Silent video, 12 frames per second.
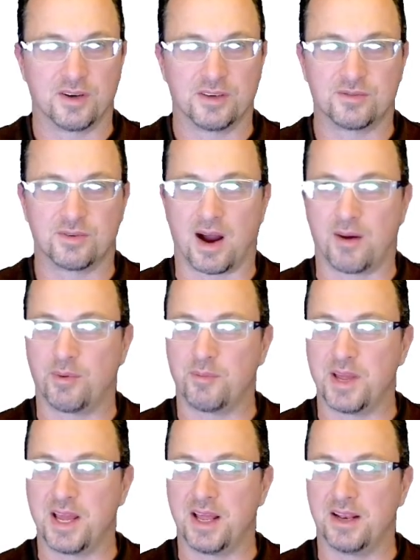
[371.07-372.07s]
drop them
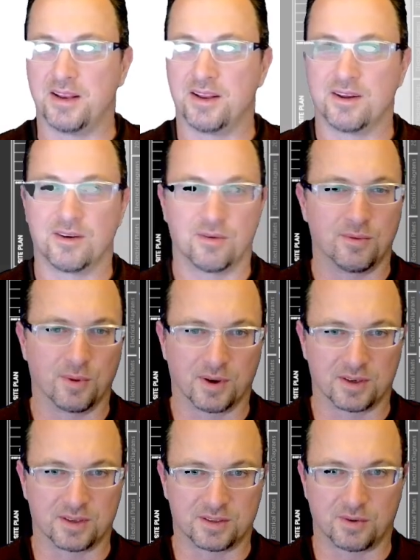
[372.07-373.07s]
in,
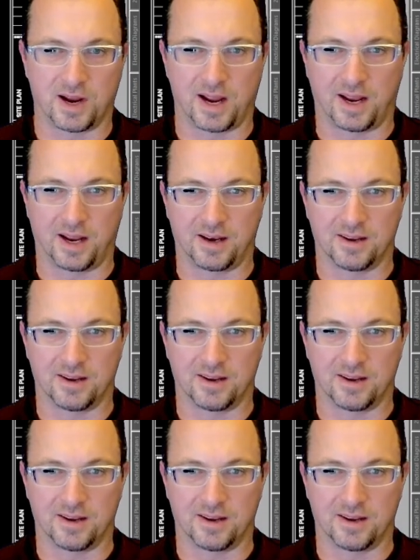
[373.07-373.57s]
works great.